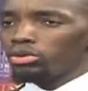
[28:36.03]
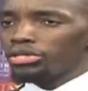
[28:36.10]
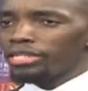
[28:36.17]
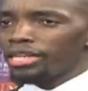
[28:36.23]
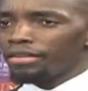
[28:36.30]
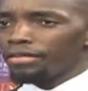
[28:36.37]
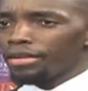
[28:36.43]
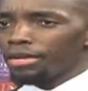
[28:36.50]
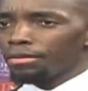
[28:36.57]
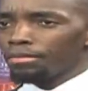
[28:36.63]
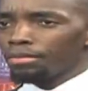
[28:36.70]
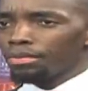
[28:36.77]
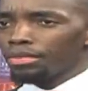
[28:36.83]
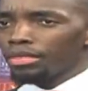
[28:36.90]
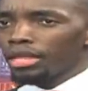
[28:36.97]

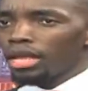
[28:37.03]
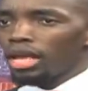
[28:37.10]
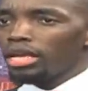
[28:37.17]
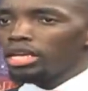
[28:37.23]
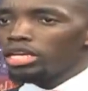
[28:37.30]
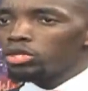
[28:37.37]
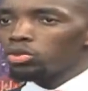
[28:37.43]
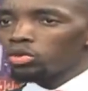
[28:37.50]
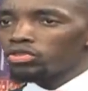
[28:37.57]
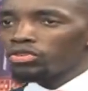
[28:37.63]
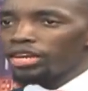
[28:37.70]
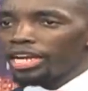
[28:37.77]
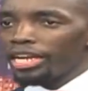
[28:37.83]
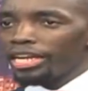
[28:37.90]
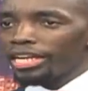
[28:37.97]
7. It was
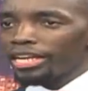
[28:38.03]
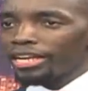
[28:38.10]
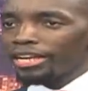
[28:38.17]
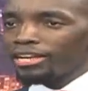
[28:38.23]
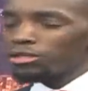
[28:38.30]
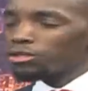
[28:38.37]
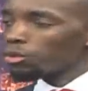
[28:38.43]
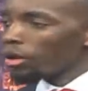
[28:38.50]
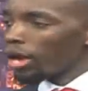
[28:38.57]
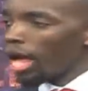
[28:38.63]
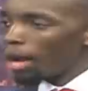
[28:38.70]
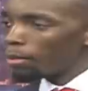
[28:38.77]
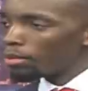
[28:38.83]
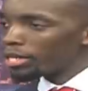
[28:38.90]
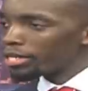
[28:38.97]
raining. So what
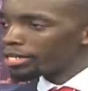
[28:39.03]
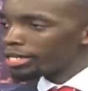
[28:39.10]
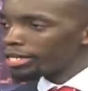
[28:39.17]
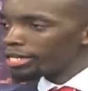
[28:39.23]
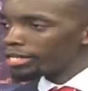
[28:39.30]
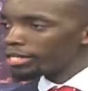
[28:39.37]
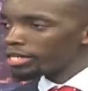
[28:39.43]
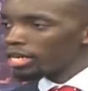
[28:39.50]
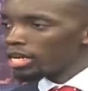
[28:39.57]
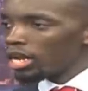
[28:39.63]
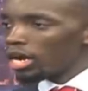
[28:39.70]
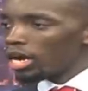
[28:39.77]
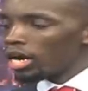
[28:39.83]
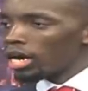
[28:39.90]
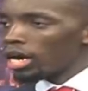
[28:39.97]
happened is
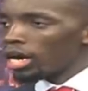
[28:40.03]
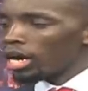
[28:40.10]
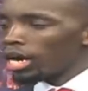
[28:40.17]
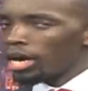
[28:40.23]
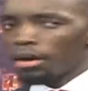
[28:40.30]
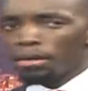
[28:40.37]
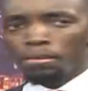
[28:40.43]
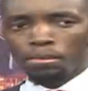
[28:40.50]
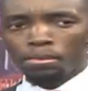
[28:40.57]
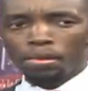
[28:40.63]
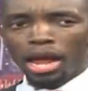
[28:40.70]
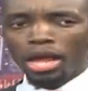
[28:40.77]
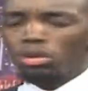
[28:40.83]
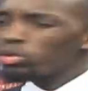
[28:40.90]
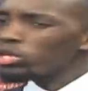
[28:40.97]
I
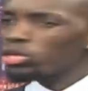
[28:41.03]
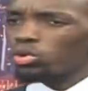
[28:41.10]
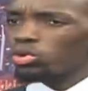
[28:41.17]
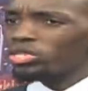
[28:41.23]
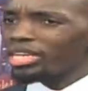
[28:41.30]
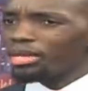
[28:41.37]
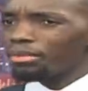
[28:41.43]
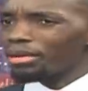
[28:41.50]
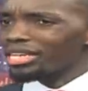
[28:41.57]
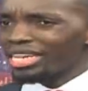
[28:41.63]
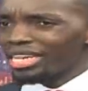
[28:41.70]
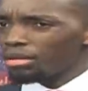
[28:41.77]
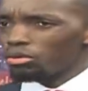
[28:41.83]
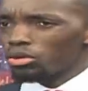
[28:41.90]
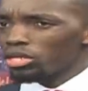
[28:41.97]
couldn't go sleep at
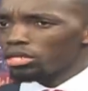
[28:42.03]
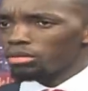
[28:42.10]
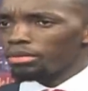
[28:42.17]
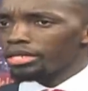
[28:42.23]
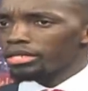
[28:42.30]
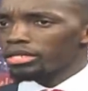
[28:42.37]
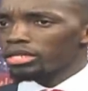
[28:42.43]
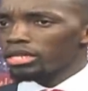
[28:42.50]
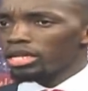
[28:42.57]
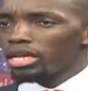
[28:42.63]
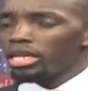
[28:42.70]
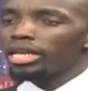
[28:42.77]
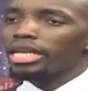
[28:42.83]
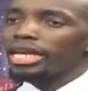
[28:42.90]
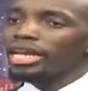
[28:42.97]
anybody's place.
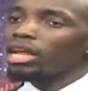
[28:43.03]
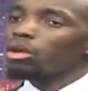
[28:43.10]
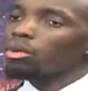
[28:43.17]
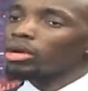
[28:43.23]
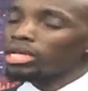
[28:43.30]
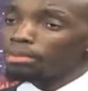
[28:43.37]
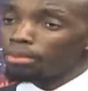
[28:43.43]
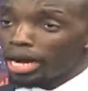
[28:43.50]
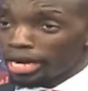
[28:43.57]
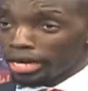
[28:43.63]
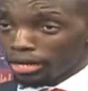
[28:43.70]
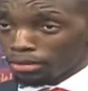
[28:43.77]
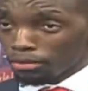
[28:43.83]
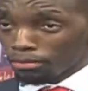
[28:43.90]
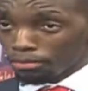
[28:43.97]
Nikaenda kwa
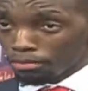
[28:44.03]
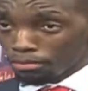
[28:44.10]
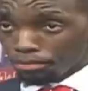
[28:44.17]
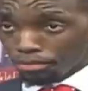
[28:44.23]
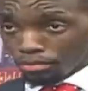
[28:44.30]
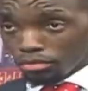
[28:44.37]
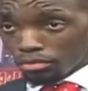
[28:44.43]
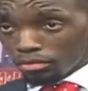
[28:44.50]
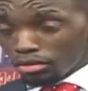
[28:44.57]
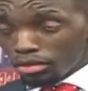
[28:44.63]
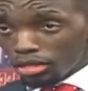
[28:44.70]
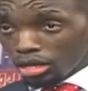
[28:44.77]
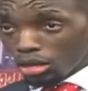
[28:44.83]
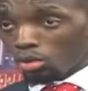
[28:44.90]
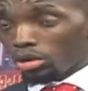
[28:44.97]
kibanda.
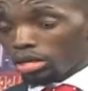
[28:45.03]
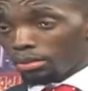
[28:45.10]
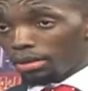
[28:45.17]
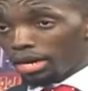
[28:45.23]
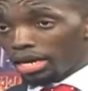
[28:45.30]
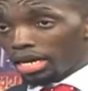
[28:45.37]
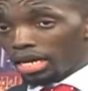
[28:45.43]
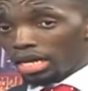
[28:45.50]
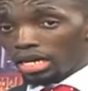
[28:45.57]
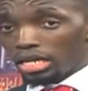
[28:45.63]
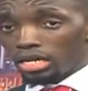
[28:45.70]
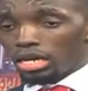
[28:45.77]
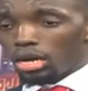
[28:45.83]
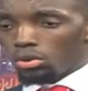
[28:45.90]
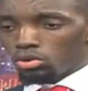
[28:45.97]
Kwa kibanda
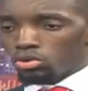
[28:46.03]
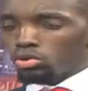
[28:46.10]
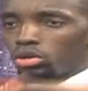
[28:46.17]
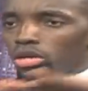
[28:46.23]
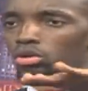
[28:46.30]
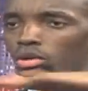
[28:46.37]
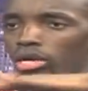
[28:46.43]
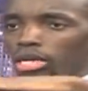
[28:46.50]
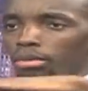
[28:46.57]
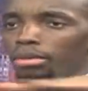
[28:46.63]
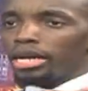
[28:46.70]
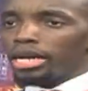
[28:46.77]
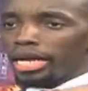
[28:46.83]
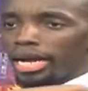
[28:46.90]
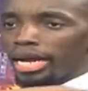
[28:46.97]
down. So ilikuwa
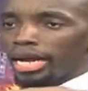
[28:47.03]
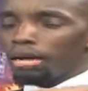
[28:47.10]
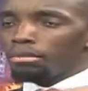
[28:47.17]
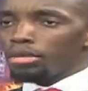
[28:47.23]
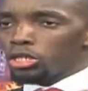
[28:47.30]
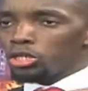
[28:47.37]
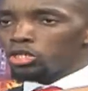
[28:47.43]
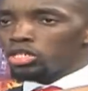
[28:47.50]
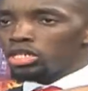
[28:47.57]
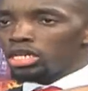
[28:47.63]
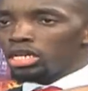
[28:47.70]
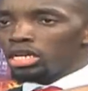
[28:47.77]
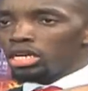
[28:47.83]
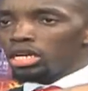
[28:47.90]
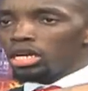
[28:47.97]
kibanda ya cabbage.
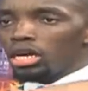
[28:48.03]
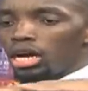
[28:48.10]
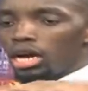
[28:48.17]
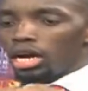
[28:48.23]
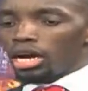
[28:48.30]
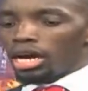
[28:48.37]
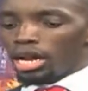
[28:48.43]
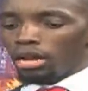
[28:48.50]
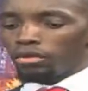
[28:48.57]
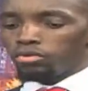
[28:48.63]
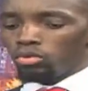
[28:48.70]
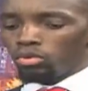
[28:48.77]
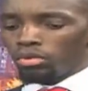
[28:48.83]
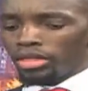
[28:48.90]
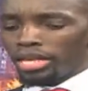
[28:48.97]

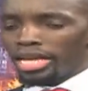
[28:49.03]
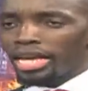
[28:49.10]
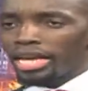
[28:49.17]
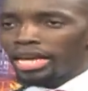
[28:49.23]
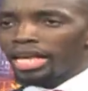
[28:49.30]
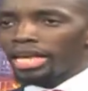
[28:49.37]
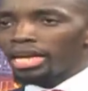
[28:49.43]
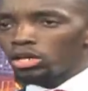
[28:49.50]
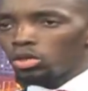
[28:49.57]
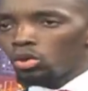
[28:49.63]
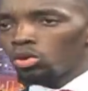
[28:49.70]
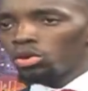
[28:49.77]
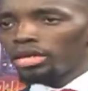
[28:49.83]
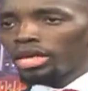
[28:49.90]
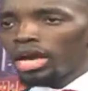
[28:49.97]
Alafu, they had like a
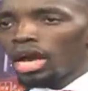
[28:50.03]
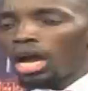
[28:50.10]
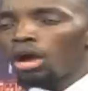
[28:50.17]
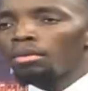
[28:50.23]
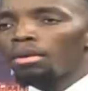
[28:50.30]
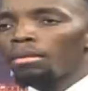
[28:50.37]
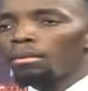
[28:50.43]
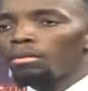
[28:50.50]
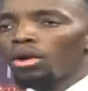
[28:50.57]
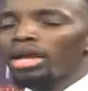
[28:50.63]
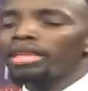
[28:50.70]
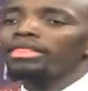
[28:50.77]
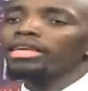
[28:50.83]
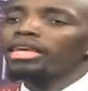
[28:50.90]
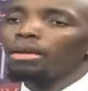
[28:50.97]
door ya au mama mboga.
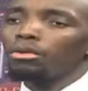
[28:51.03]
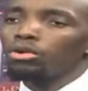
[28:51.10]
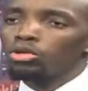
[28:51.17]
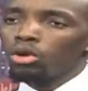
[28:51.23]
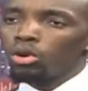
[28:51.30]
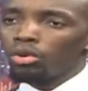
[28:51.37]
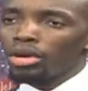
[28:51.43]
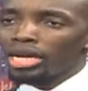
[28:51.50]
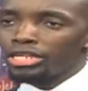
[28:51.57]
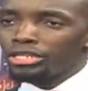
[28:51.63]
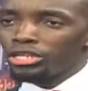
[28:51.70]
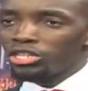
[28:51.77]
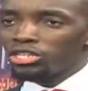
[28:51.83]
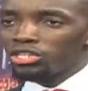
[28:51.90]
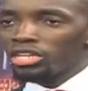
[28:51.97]
I think hapo ndio weka
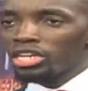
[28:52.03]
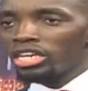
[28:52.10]
change.